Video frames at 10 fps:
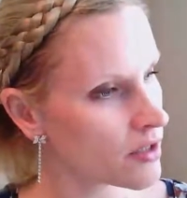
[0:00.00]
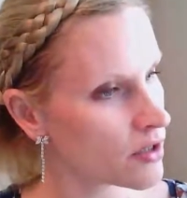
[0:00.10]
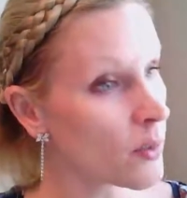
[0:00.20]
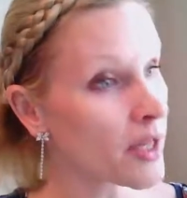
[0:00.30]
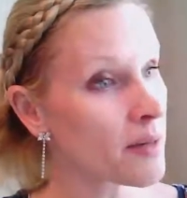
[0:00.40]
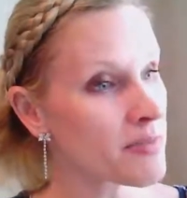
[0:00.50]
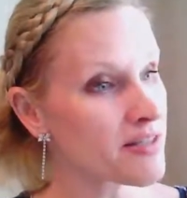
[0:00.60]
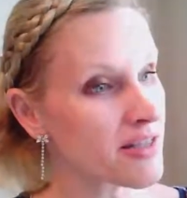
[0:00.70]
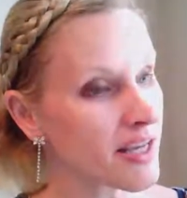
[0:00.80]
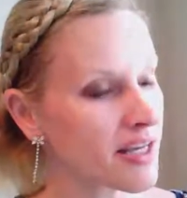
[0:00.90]
No, I am
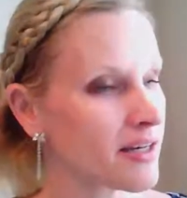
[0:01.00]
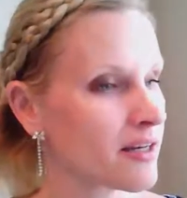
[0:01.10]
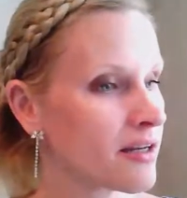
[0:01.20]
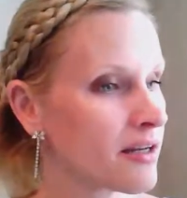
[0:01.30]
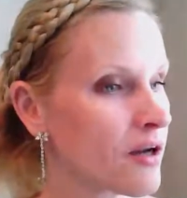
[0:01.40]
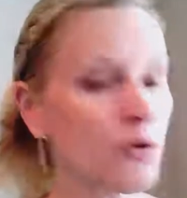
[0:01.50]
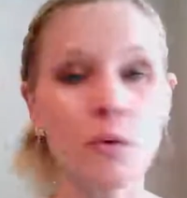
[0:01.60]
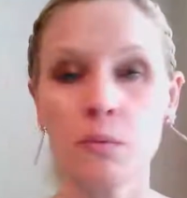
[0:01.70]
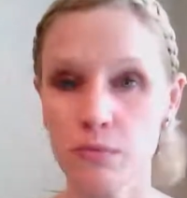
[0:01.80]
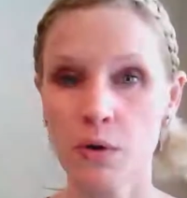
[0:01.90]
mistaken. Oh,
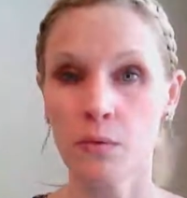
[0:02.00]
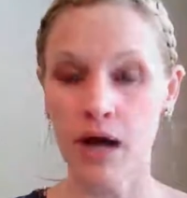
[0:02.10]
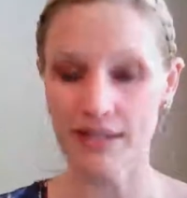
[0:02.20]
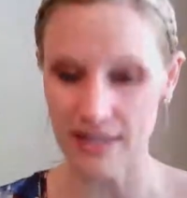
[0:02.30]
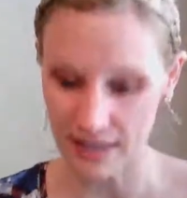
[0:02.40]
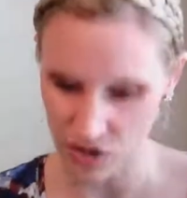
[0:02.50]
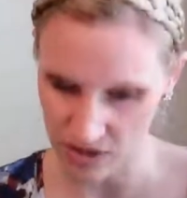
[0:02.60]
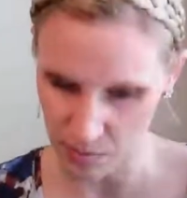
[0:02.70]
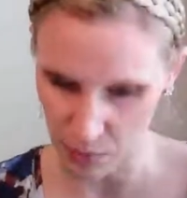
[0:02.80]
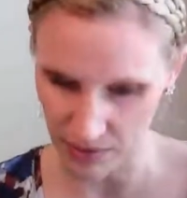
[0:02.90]
no, I did,
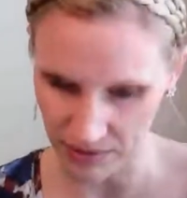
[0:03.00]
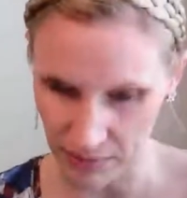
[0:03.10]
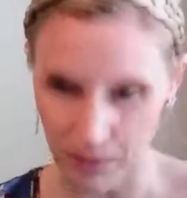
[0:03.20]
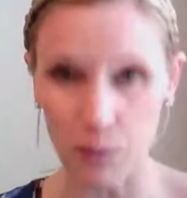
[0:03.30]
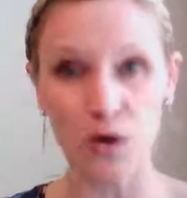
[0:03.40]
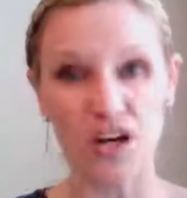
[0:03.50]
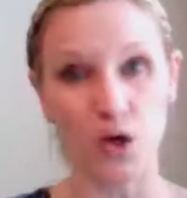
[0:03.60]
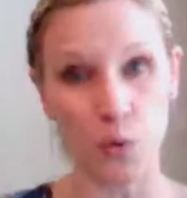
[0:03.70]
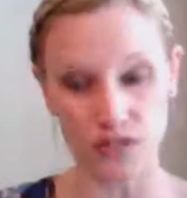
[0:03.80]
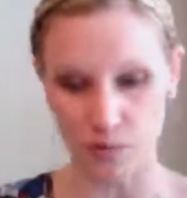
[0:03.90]
just briefly, but we're going to go
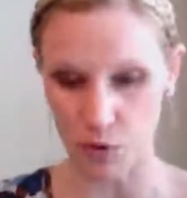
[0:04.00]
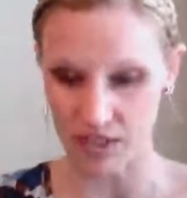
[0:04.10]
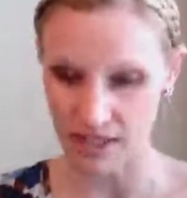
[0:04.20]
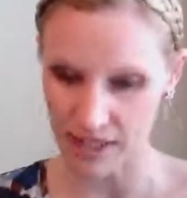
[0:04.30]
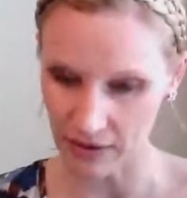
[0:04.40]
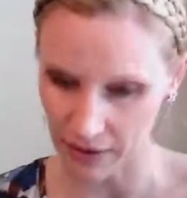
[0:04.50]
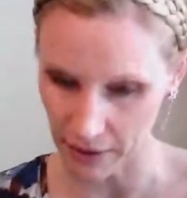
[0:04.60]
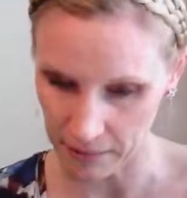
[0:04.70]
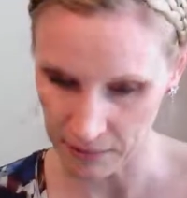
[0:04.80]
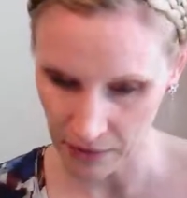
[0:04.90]
into more detail here.
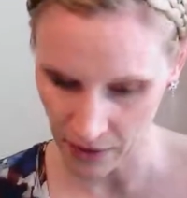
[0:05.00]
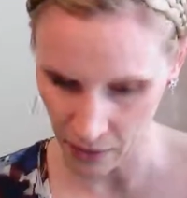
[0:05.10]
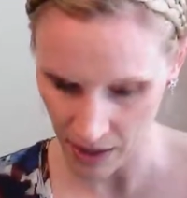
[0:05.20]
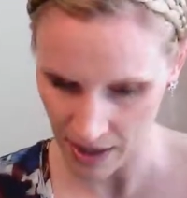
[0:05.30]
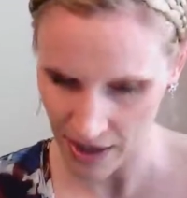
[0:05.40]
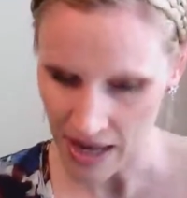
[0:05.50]
Okay.